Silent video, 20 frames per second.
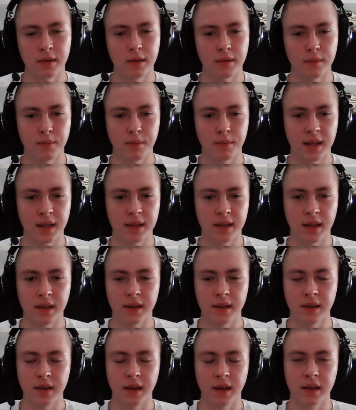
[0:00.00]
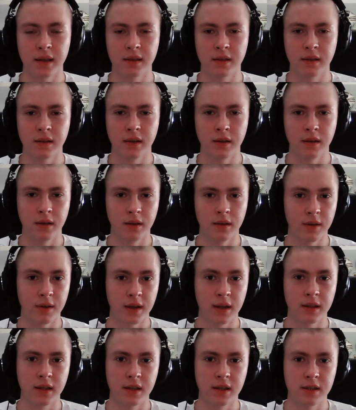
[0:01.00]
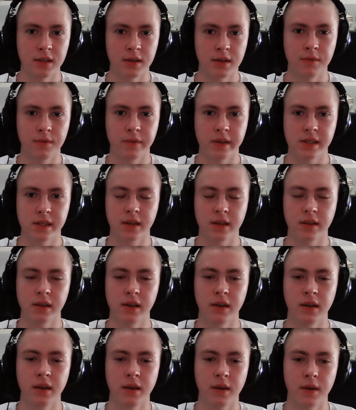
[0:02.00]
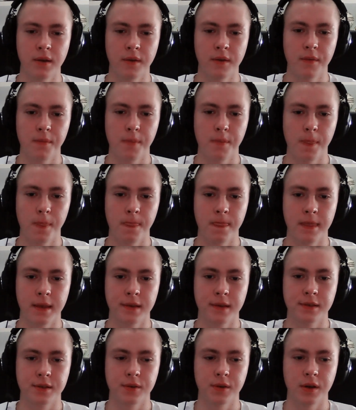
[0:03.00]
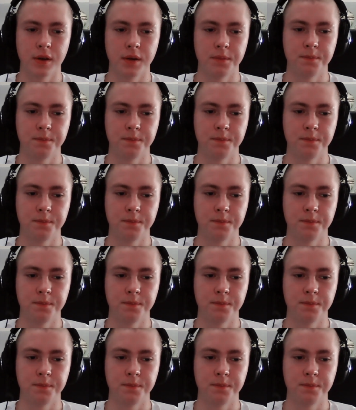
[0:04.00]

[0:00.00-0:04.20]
mentally, and even at the gym physically. So yeah.